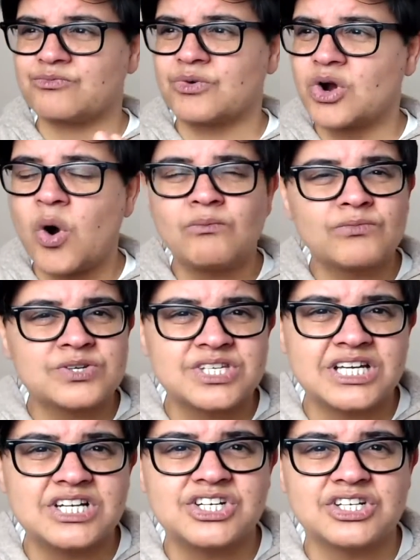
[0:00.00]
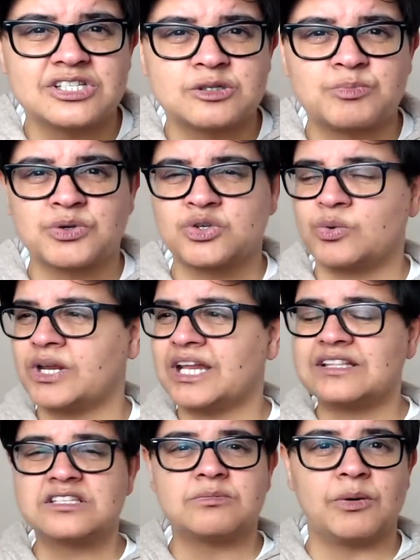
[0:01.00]
conversations between
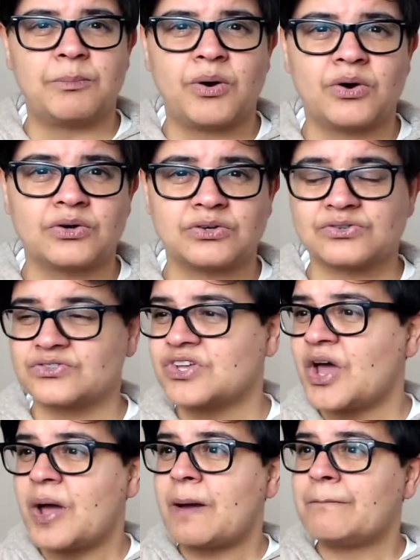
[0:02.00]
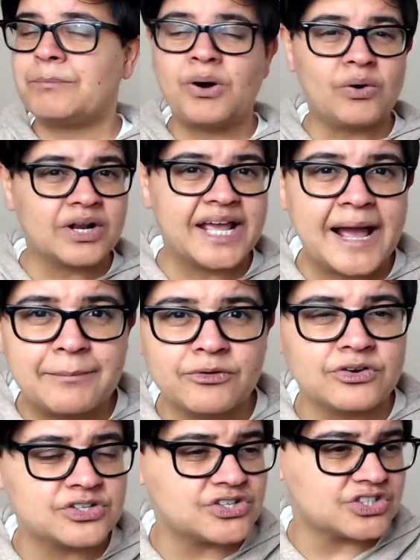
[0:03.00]
intimate partners,
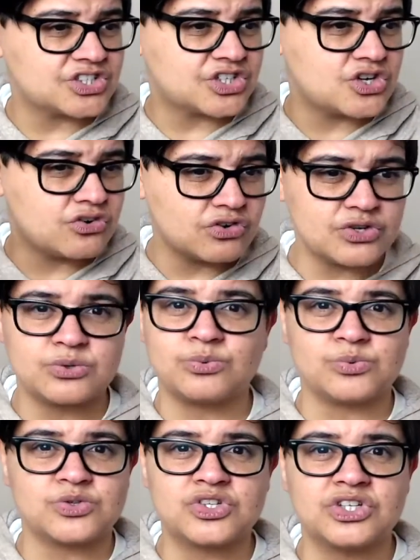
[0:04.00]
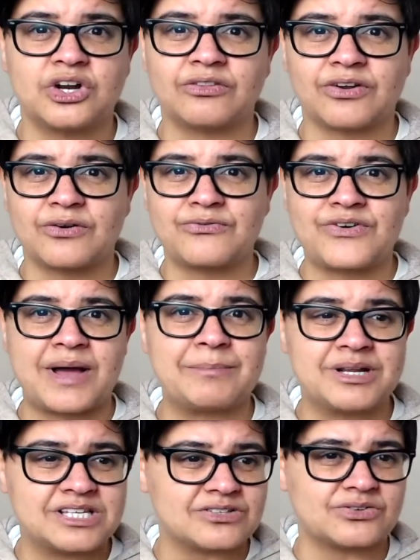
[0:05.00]
polyamorous crews, you know, that are
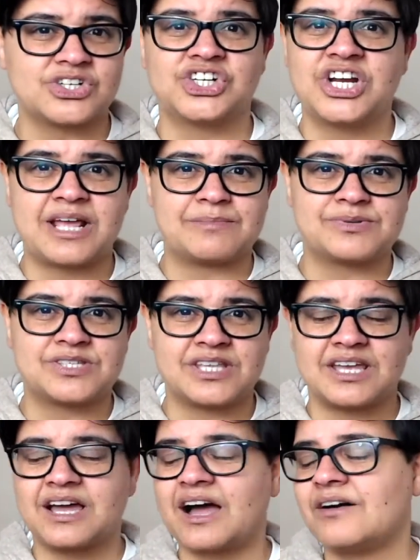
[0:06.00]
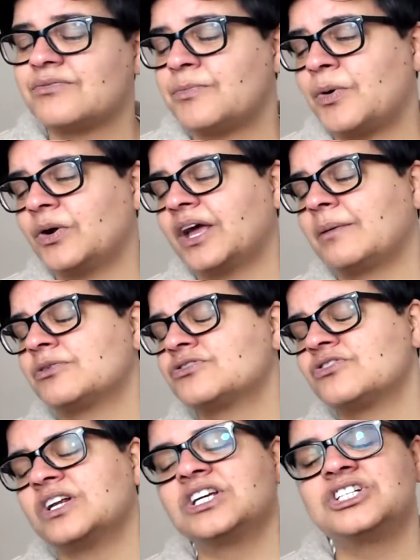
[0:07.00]
families on ships that have a polyamorous
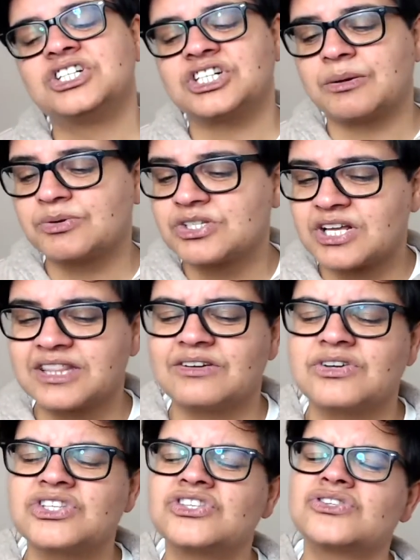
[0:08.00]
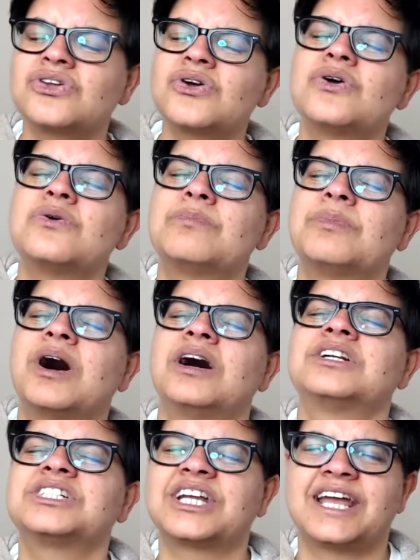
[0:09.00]
relationship. It's like there is so
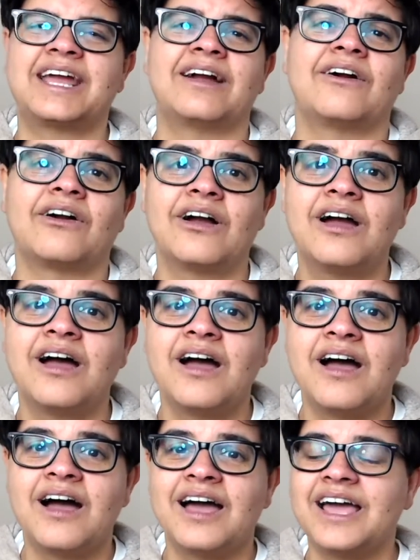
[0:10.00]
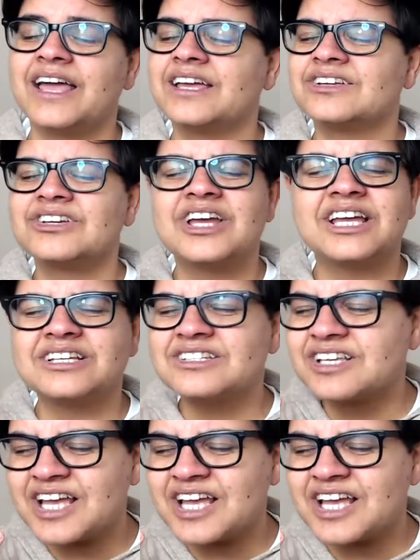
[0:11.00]
much here. I